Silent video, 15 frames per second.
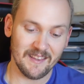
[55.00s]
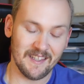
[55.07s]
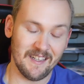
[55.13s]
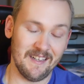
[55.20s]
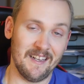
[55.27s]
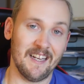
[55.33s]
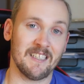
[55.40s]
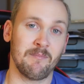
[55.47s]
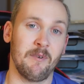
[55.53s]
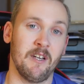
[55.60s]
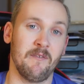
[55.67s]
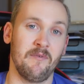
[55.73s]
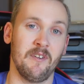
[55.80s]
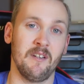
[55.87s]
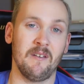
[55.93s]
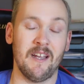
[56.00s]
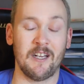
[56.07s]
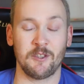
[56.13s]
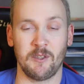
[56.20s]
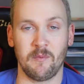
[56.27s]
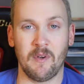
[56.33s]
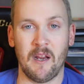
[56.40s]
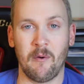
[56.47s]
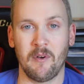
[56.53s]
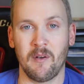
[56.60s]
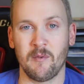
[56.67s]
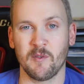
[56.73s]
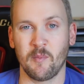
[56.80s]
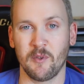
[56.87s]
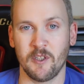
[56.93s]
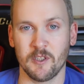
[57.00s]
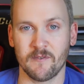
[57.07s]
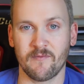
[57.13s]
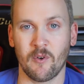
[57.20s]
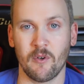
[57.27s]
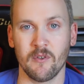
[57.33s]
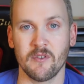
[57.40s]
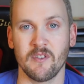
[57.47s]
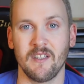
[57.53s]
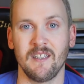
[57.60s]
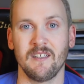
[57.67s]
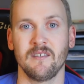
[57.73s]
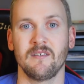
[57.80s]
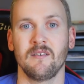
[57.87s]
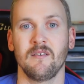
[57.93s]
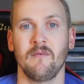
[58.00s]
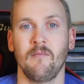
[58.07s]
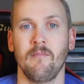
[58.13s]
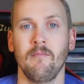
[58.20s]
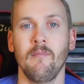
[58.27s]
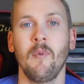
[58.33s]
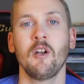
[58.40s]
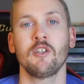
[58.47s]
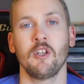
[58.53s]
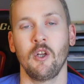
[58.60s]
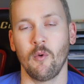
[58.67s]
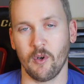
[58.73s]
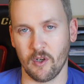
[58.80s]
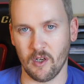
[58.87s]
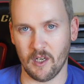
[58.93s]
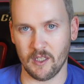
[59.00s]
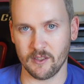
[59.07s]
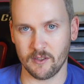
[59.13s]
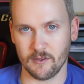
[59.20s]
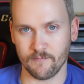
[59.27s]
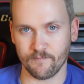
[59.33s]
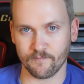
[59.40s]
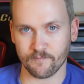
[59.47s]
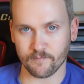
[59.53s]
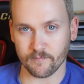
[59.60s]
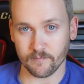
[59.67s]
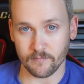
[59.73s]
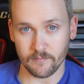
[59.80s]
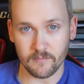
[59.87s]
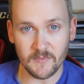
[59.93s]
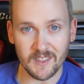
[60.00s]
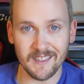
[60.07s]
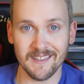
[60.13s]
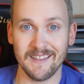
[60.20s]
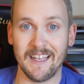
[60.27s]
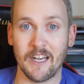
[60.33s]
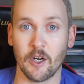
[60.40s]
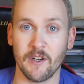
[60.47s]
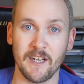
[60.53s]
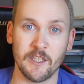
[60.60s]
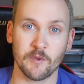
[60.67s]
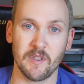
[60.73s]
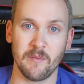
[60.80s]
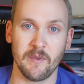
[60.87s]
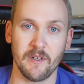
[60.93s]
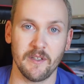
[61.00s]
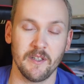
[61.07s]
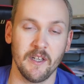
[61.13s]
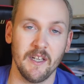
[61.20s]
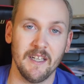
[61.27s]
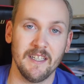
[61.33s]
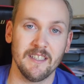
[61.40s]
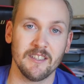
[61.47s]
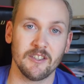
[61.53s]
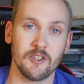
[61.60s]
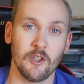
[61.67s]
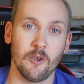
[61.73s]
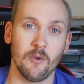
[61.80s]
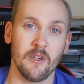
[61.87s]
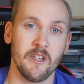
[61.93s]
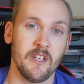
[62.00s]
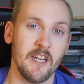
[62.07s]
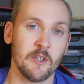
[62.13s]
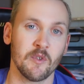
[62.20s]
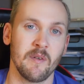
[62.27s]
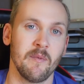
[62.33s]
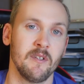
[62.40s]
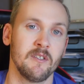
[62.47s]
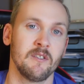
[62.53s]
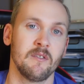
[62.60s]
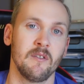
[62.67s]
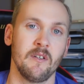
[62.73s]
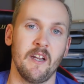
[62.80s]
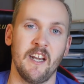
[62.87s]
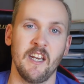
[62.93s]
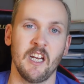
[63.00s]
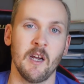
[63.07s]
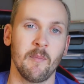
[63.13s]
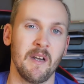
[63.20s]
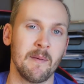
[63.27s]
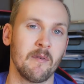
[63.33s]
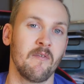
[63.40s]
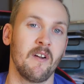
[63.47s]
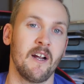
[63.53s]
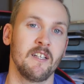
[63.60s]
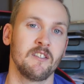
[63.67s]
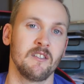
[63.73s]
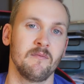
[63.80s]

The next benefit, actually I would almost put this first, is much lower cost than our heat treatment. So heat treatments, any company provides